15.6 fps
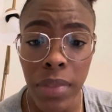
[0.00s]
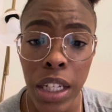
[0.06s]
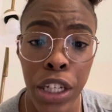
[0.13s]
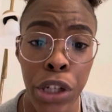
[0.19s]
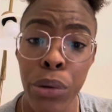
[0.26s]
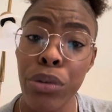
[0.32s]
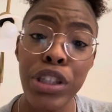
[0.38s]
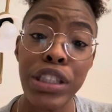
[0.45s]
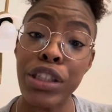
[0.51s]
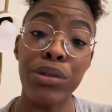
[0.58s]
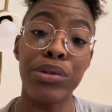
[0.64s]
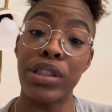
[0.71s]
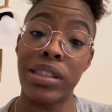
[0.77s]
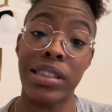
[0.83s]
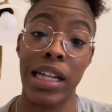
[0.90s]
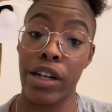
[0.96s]
you just you
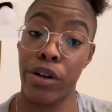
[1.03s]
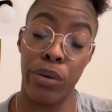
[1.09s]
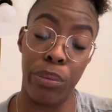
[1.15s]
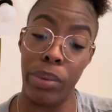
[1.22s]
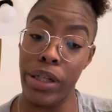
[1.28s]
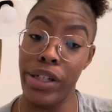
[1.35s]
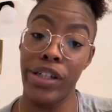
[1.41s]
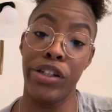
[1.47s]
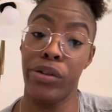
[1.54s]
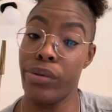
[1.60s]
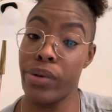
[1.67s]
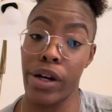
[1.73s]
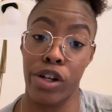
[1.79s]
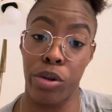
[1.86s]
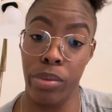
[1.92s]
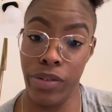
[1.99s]
just not gonna be you're
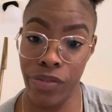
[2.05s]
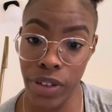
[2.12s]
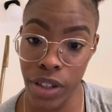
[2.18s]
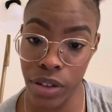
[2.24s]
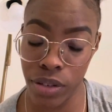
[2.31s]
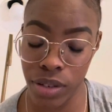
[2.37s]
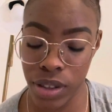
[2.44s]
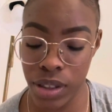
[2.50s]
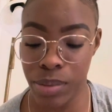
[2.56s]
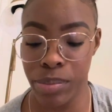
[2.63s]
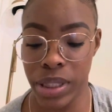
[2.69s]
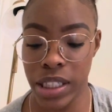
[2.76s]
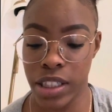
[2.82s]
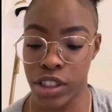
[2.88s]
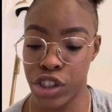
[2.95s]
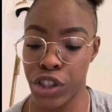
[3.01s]
not gonna be filled
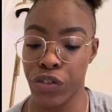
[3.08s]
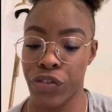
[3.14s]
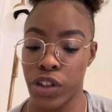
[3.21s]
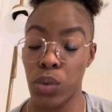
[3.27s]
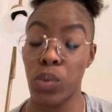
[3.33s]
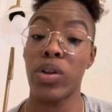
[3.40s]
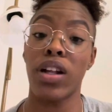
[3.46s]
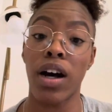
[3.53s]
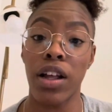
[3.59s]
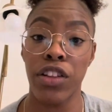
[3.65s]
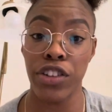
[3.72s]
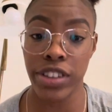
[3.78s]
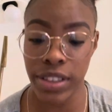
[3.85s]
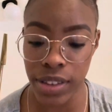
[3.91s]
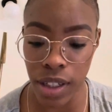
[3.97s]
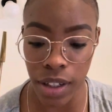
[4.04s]
because you're filled with other
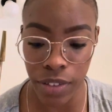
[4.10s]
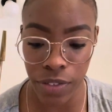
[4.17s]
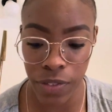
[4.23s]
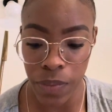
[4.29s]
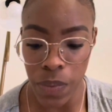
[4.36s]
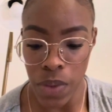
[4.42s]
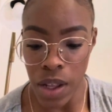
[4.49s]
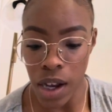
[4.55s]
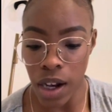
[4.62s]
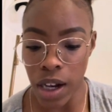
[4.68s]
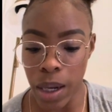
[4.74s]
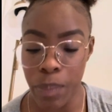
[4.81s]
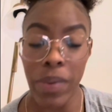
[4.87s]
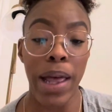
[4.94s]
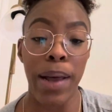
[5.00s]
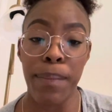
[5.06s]
stuff
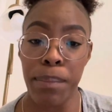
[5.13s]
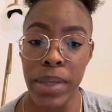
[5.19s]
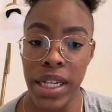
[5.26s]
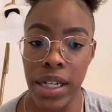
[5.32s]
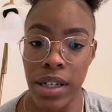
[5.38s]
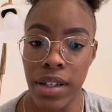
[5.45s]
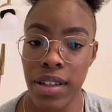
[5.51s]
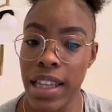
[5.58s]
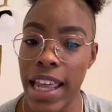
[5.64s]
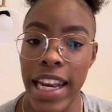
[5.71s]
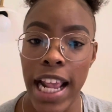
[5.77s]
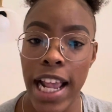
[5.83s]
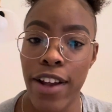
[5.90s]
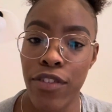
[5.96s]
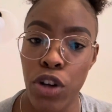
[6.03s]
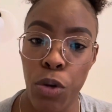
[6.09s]
um, that mean that
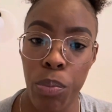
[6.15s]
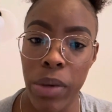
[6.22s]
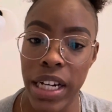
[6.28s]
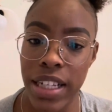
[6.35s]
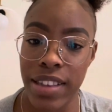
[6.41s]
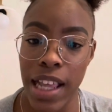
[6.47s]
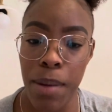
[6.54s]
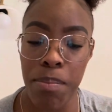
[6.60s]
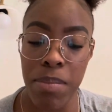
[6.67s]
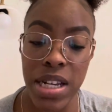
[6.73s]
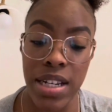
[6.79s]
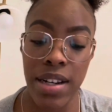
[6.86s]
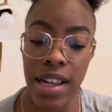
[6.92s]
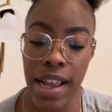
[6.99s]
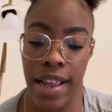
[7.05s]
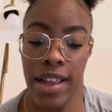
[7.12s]
have no meaning that
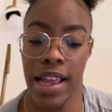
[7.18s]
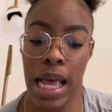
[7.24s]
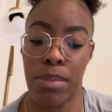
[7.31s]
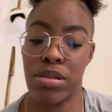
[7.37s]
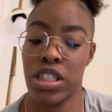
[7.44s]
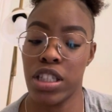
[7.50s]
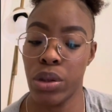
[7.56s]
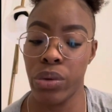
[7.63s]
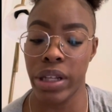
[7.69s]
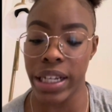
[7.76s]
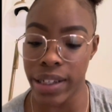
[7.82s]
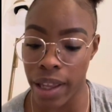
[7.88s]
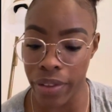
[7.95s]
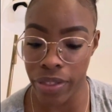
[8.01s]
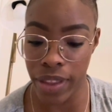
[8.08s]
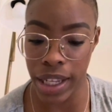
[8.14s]
mean absolutely
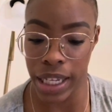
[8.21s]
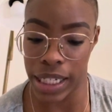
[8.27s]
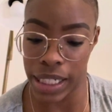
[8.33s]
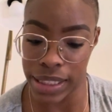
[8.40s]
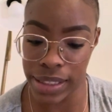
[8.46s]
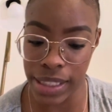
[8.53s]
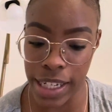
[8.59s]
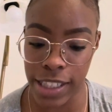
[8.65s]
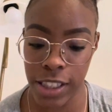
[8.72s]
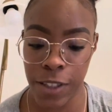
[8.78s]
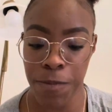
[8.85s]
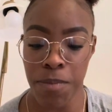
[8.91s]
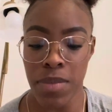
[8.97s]
nothing in a sense